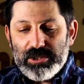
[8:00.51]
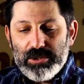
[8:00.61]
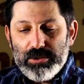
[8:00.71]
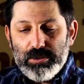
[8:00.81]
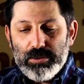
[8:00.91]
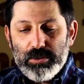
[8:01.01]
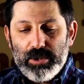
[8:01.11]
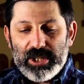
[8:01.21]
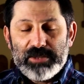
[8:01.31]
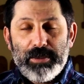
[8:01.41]

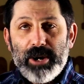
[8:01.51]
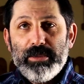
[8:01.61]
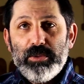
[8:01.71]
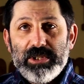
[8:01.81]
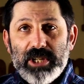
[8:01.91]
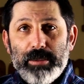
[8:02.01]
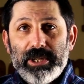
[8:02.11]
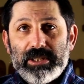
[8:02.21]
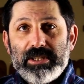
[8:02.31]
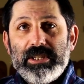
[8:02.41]
to experiment with
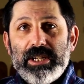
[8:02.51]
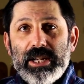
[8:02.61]
dubbings.